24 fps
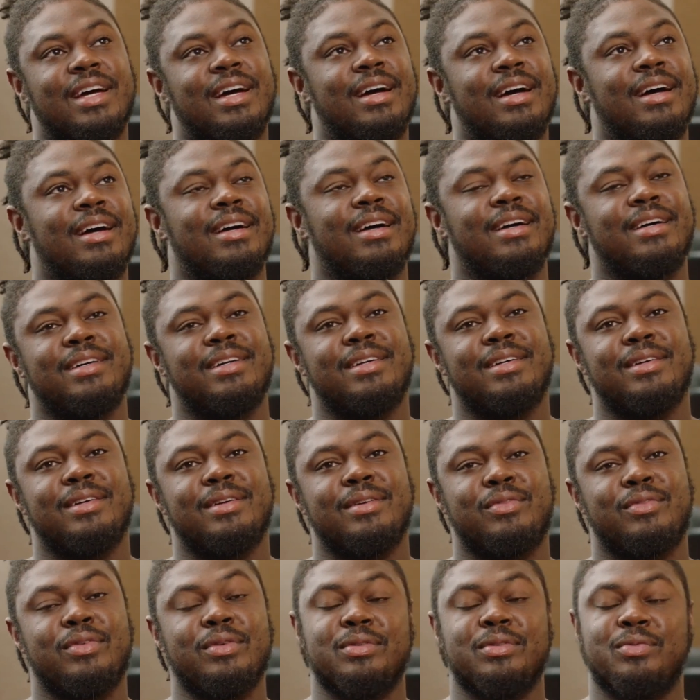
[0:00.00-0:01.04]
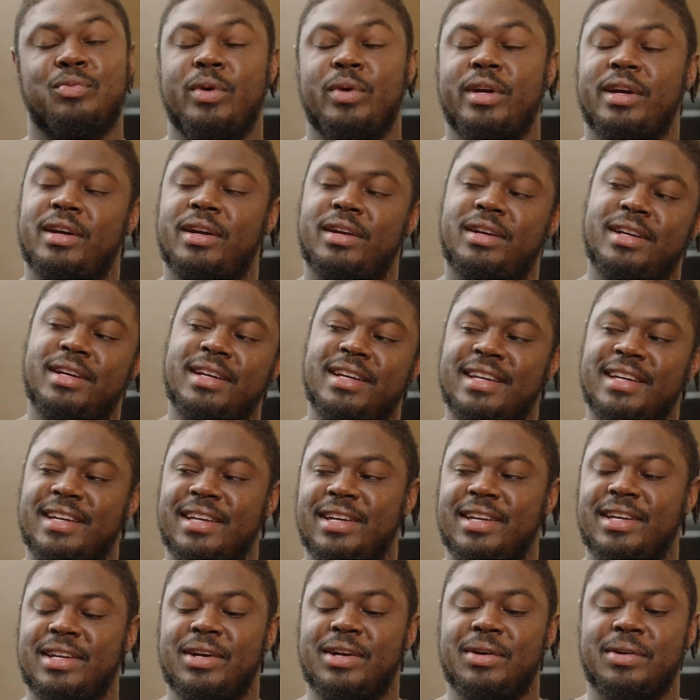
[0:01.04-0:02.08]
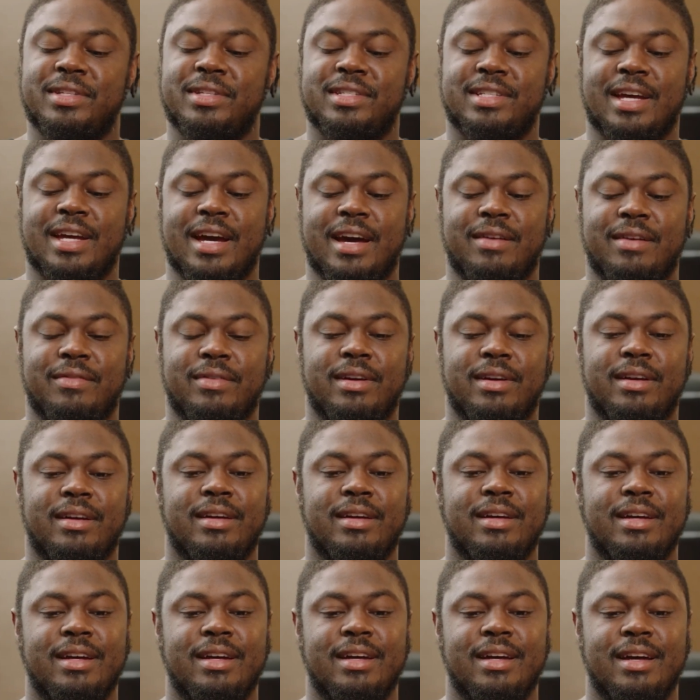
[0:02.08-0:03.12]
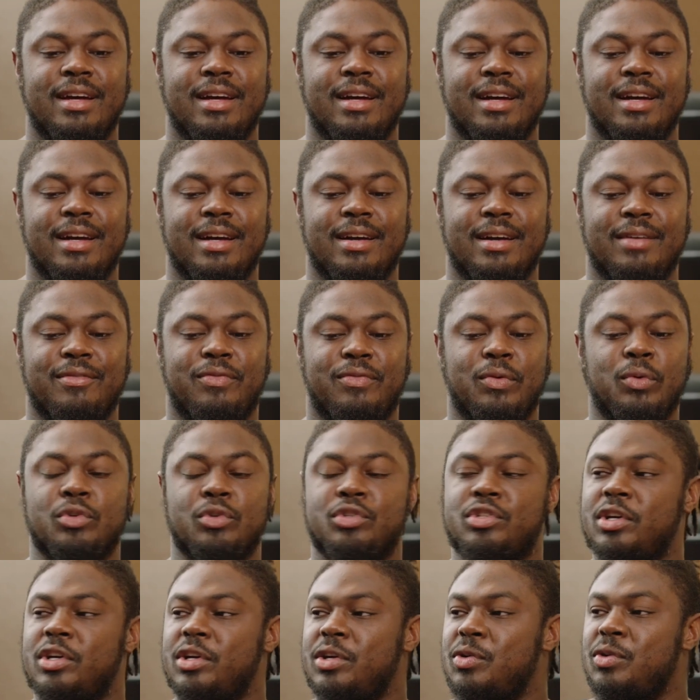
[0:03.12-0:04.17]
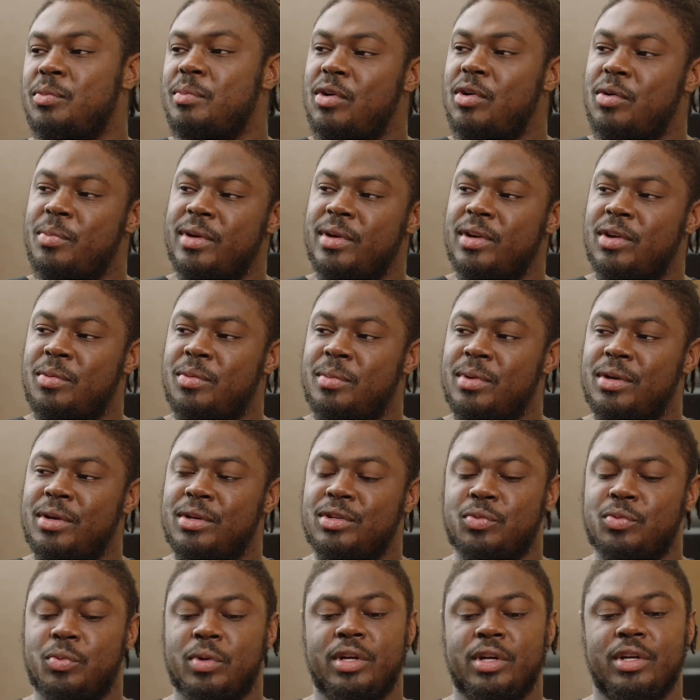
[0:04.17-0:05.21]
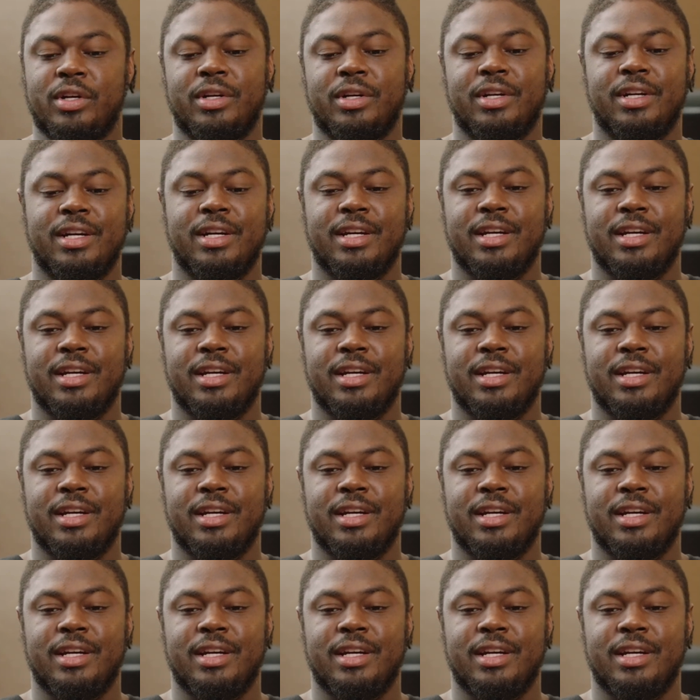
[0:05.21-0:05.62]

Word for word: uh, feels weird. You know, it's kind of a full circle moment almost where,